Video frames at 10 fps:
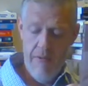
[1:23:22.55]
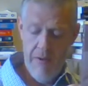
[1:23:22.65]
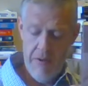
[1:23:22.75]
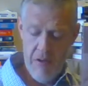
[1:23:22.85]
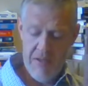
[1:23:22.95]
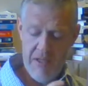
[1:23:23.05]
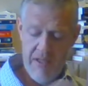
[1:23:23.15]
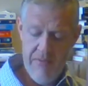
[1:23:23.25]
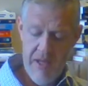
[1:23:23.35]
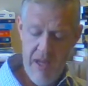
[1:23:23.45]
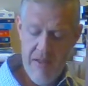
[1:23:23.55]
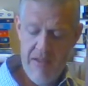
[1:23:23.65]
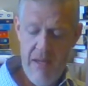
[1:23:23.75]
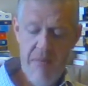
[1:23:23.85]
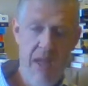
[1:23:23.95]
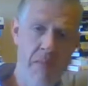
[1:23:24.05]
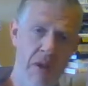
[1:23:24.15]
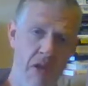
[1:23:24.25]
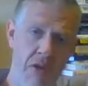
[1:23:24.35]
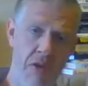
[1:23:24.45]
Footnote six seventy-eight, same thing,
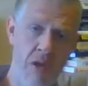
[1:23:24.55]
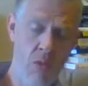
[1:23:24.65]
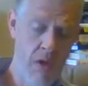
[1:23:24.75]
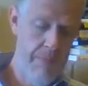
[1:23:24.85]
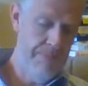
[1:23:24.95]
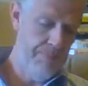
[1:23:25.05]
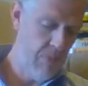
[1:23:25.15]
page thirty-one.